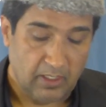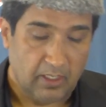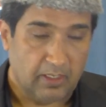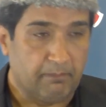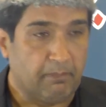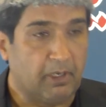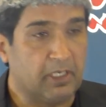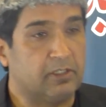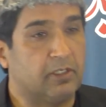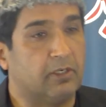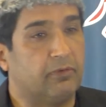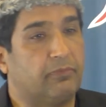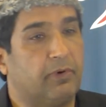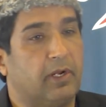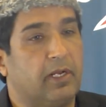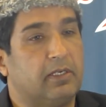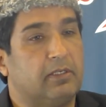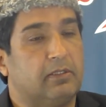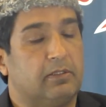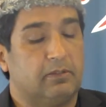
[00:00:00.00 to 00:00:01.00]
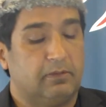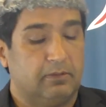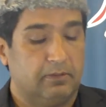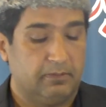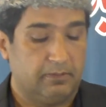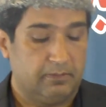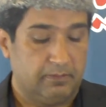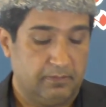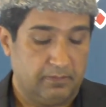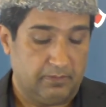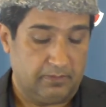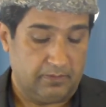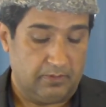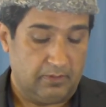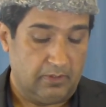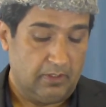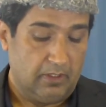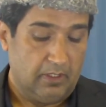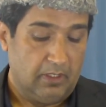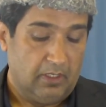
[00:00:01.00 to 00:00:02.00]
My dear friend,
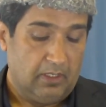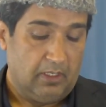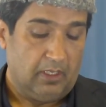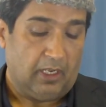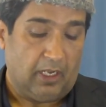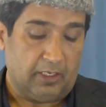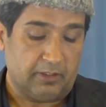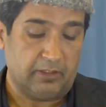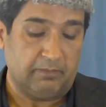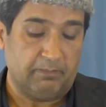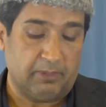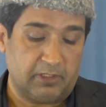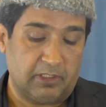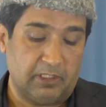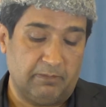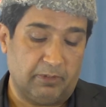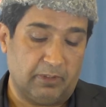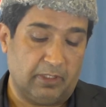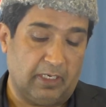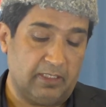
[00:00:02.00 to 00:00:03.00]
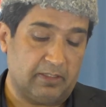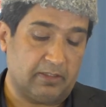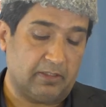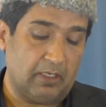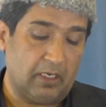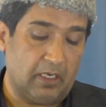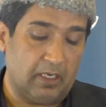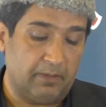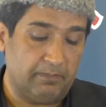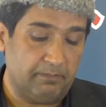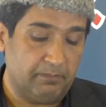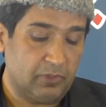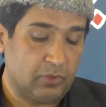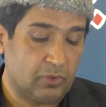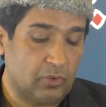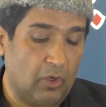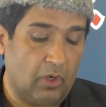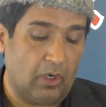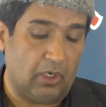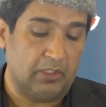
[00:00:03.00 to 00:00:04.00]
Hazrat Masih Maud
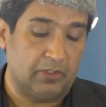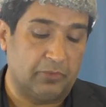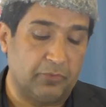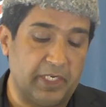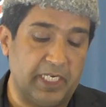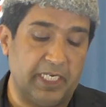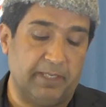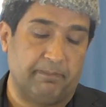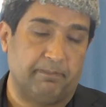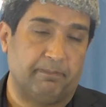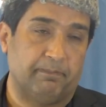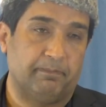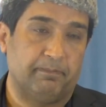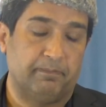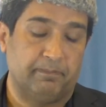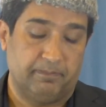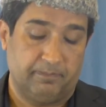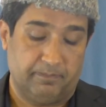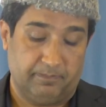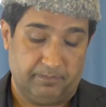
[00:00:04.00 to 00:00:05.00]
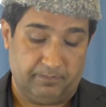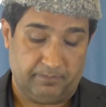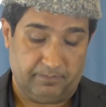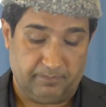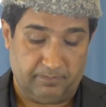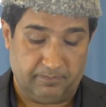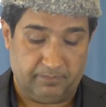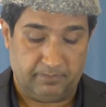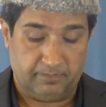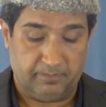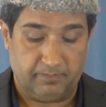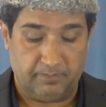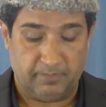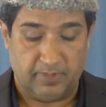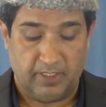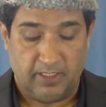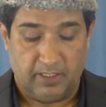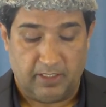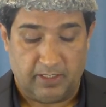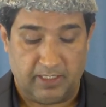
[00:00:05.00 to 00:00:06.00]
saw a dream
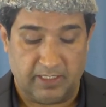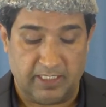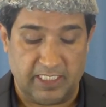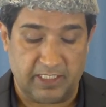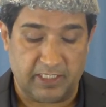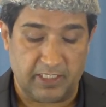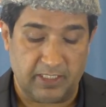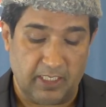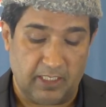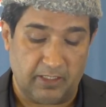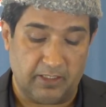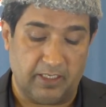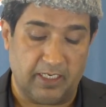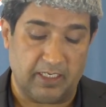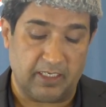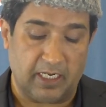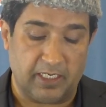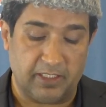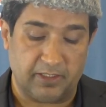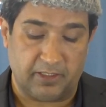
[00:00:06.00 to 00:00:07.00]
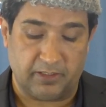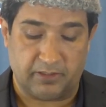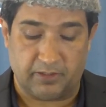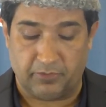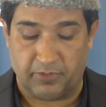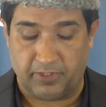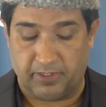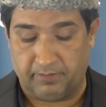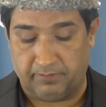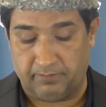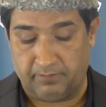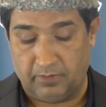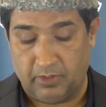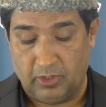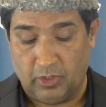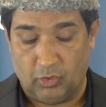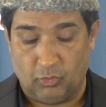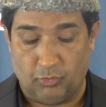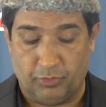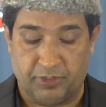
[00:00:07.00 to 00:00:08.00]
in 1893,
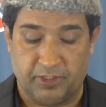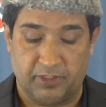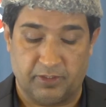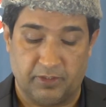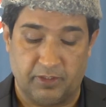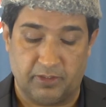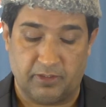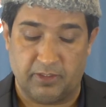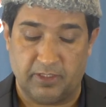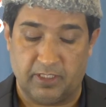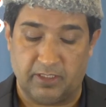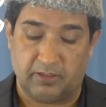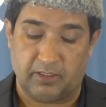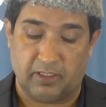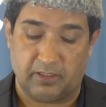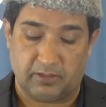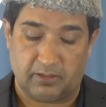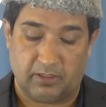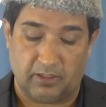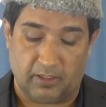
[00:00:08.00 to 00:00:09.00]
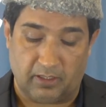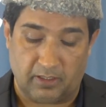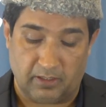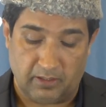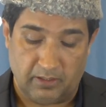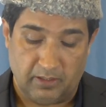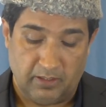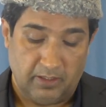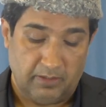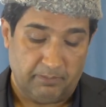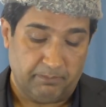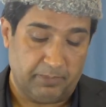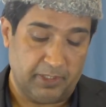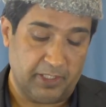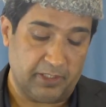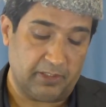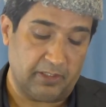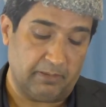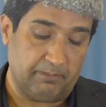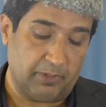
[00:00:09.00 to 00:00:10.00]
which is written in Tazkara,
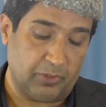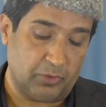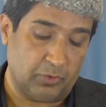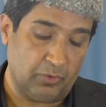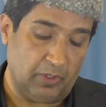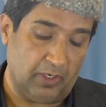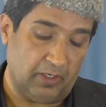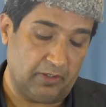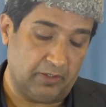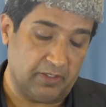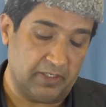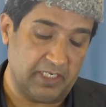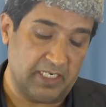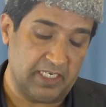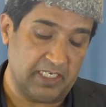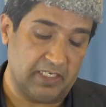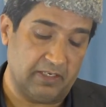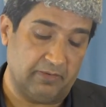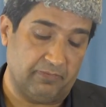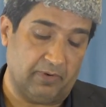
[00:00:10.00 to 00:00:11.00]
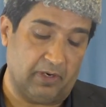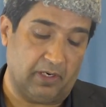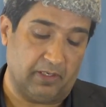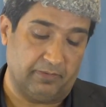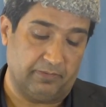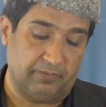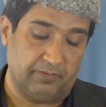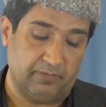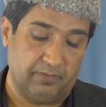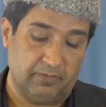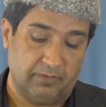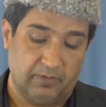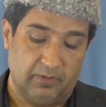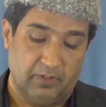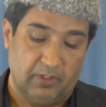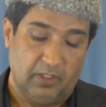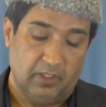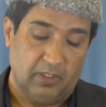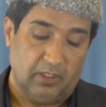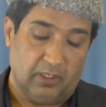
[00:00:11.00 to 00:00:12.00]
page number 285.
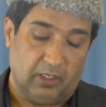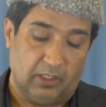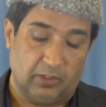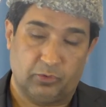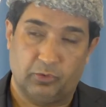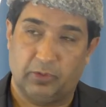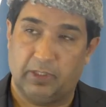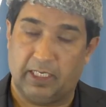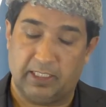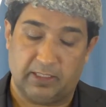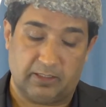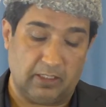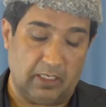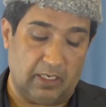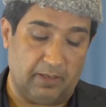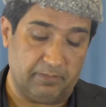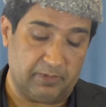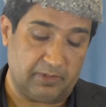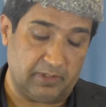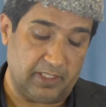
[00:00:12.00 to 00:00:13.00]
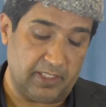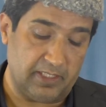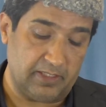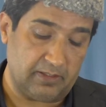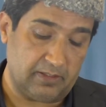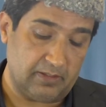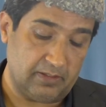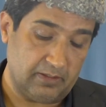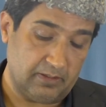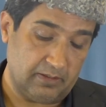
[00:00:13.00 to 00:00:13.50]
Hazur al-Islam says,